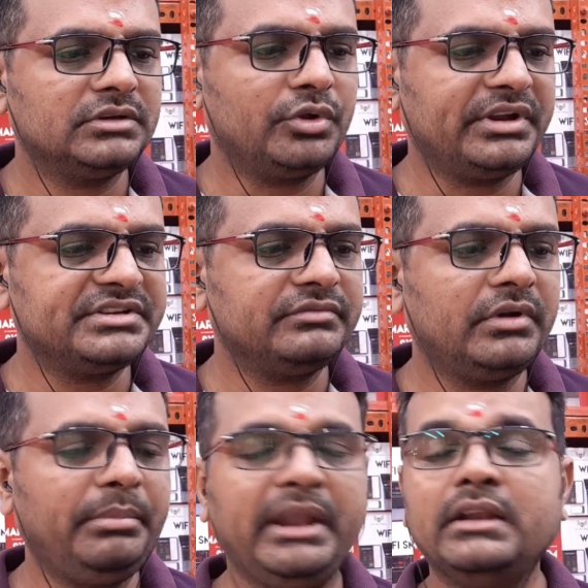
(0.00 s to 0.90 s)
location
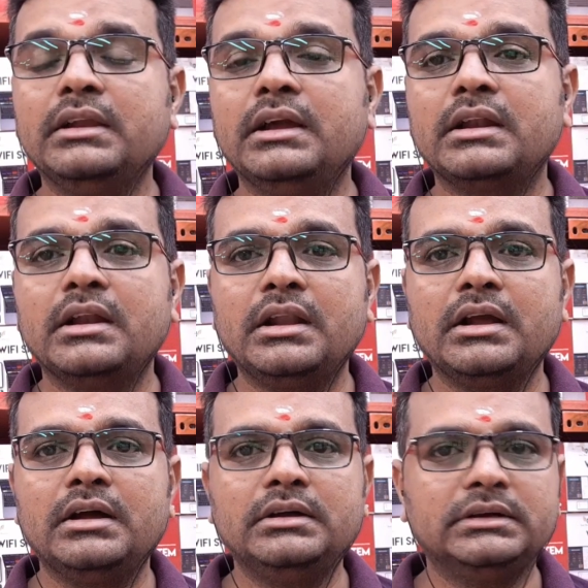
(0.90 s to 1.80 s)
would be in
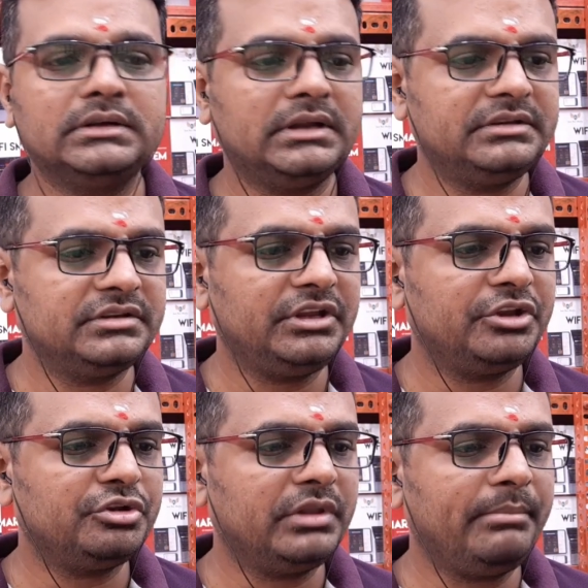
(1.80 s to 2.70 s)
Karnataka it's
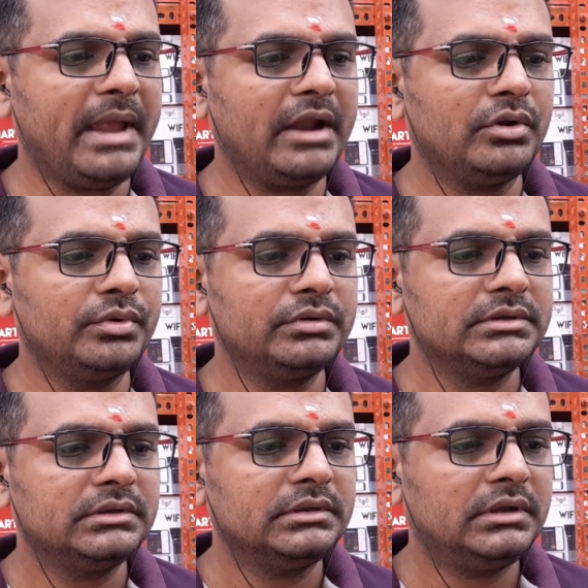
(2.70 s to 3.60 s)
near to the Bangalore
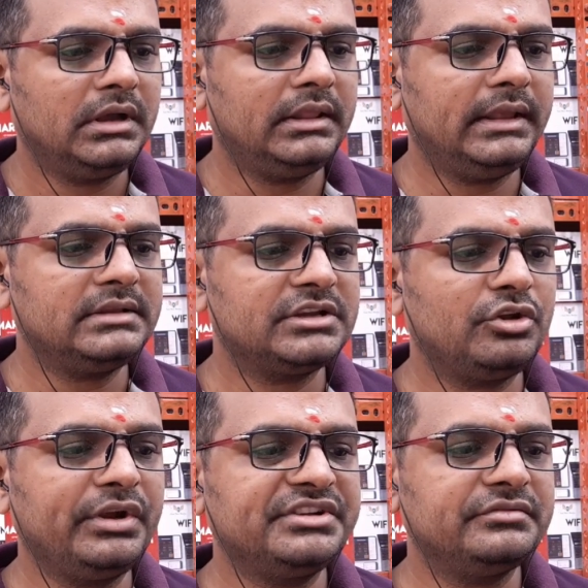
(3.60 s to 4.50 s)
the exact
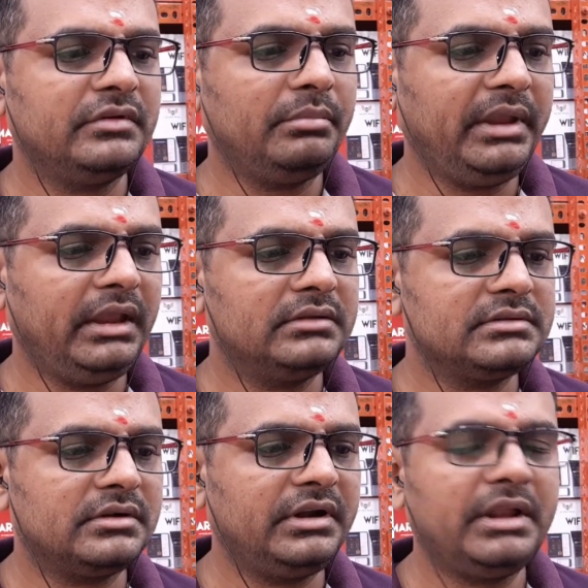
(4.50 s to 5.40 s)
location will be
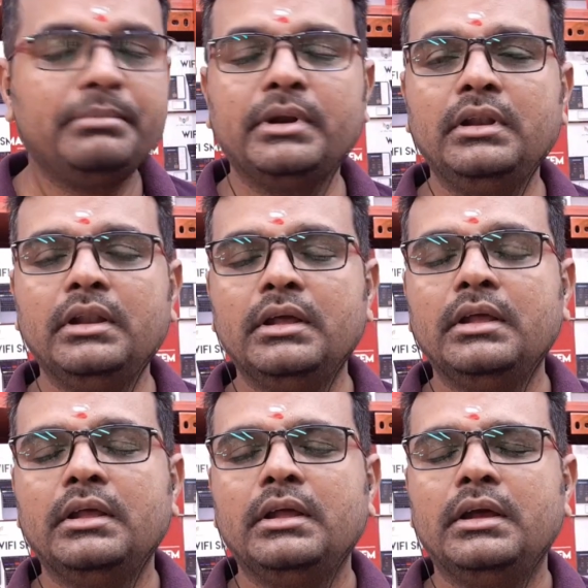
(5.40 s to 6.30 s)
ISKCON temple
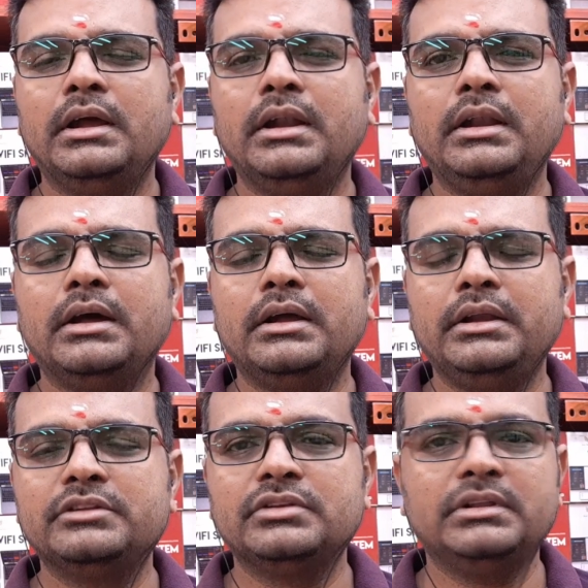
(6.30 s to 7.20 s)
and uh,
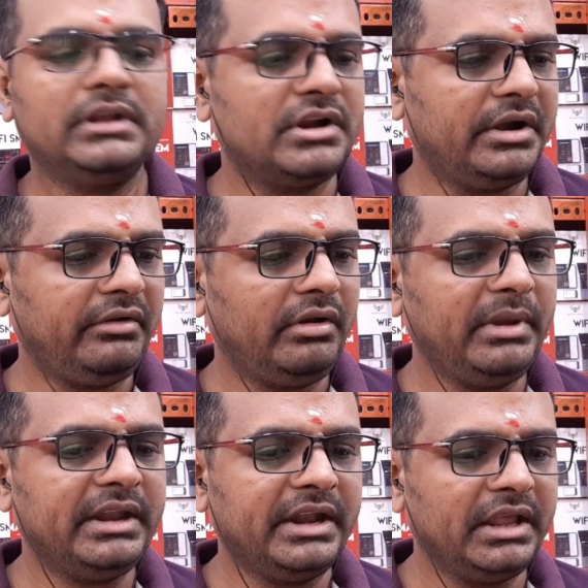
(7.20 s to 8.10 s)
it's uh, the country will
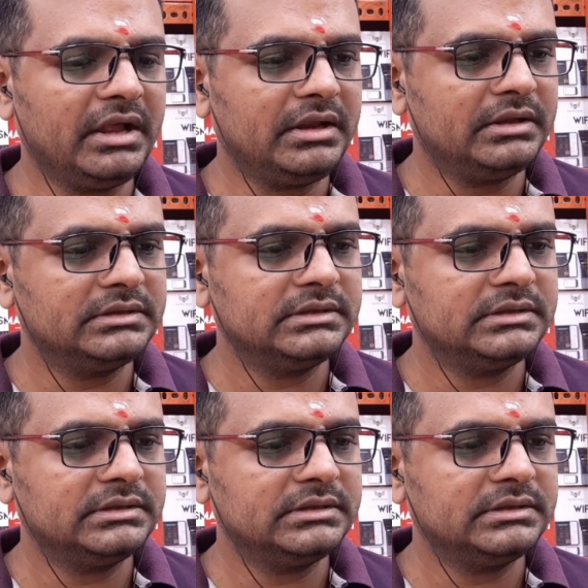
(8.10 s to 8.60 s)
be in India